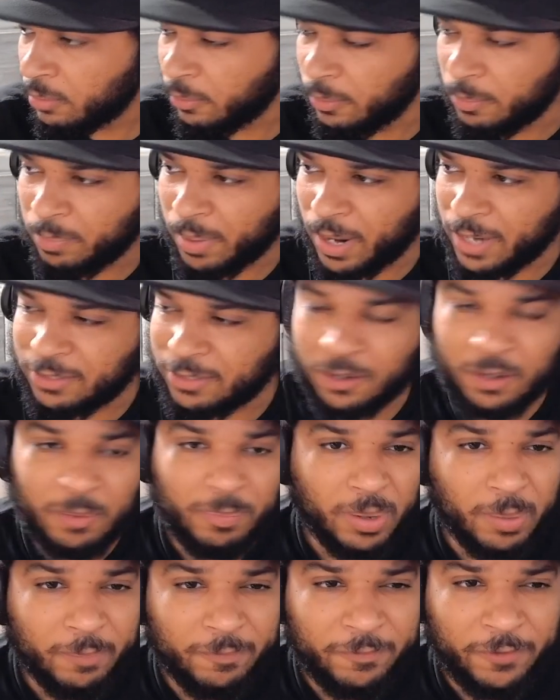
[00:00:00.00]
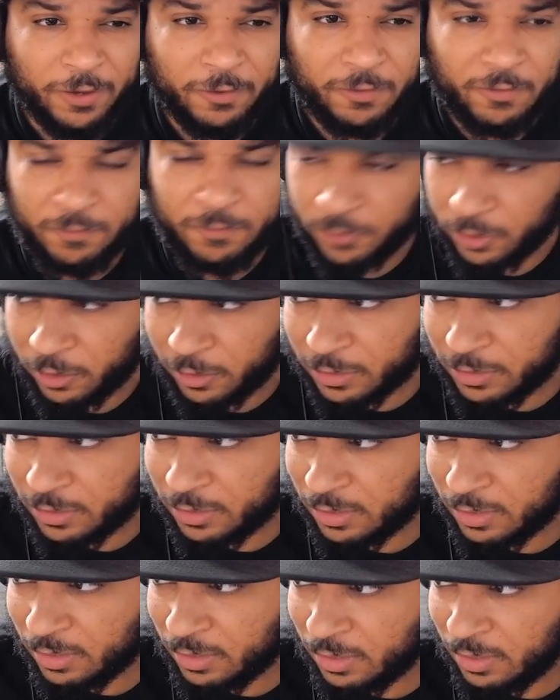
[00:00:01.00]
he bites on the pump fake
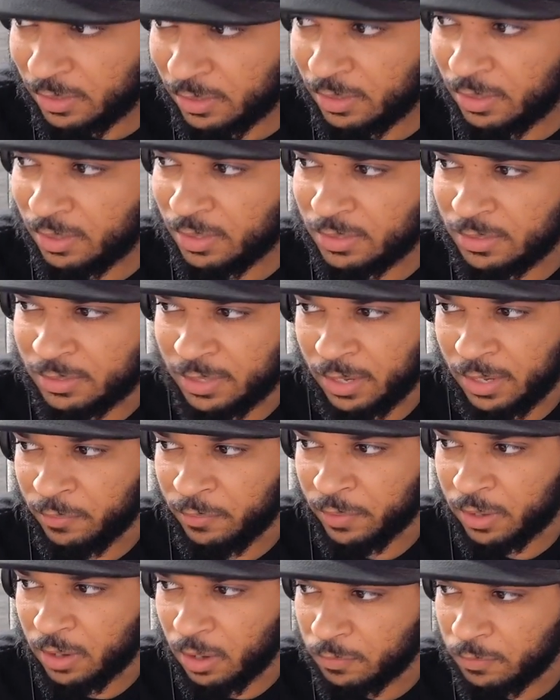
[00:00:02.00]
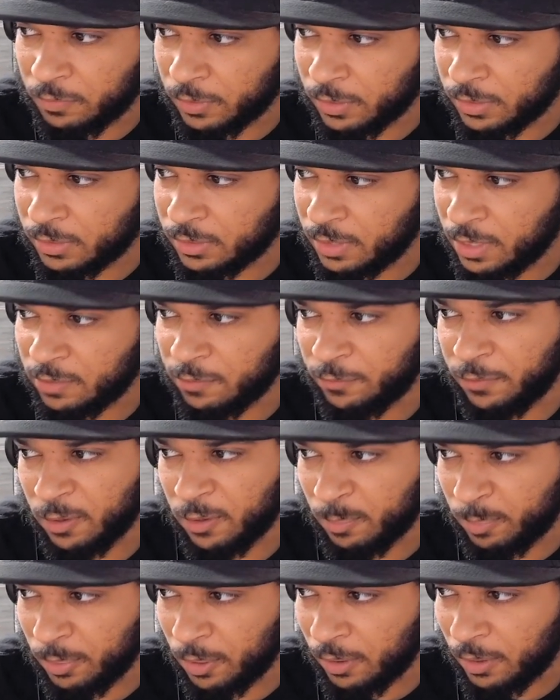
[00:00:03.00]
first. Then he recovers, gets in
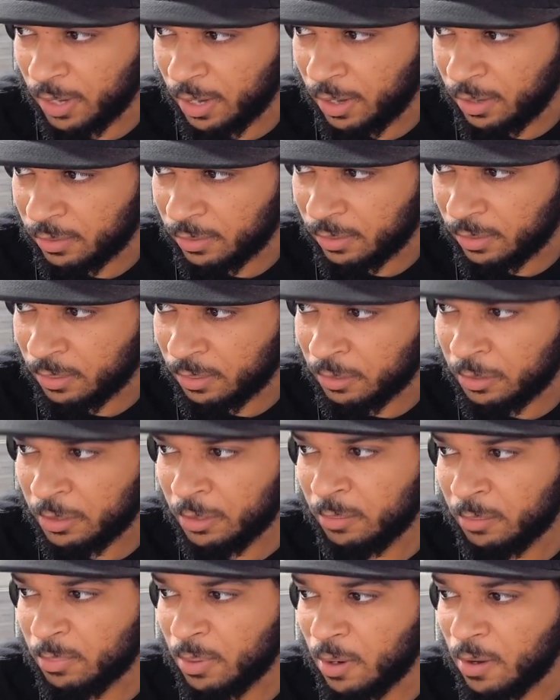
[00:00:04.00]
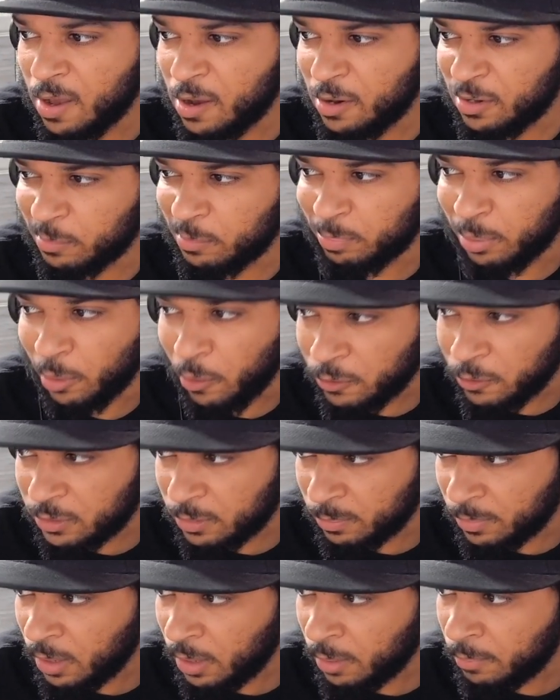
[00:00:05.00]
front of the ball handler. Ball handler posts
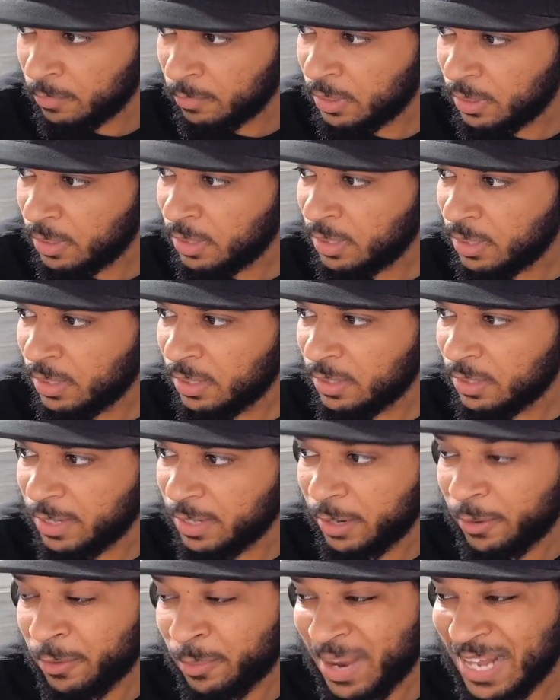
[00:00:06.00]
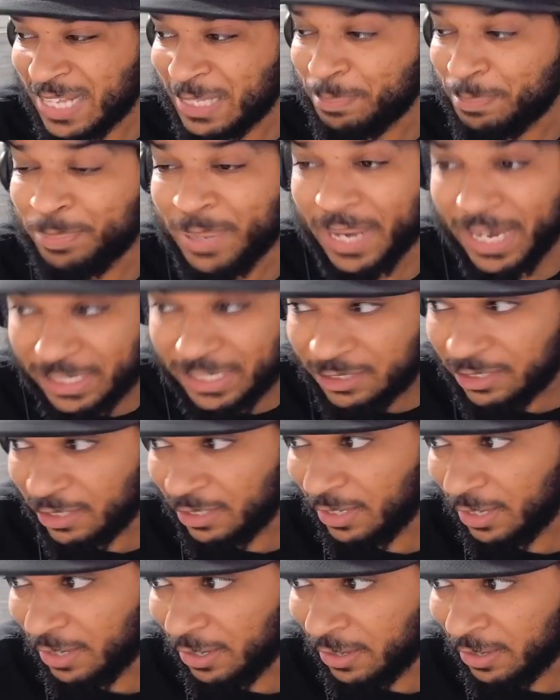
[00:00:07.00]
him up. Then he remains
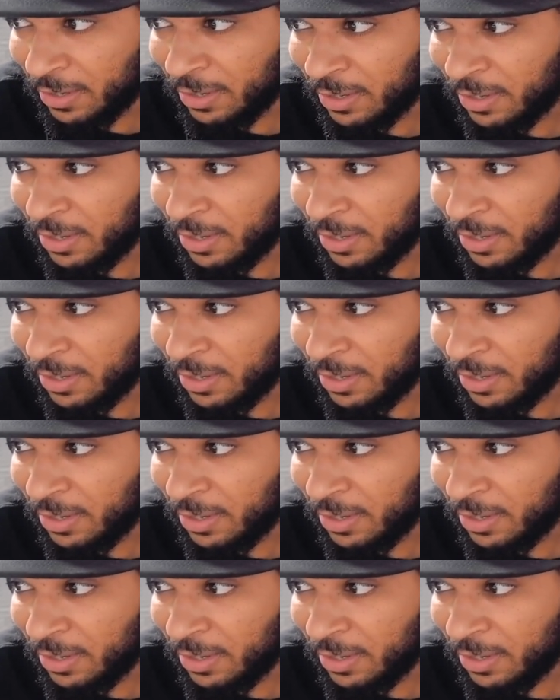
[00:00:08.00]
patient here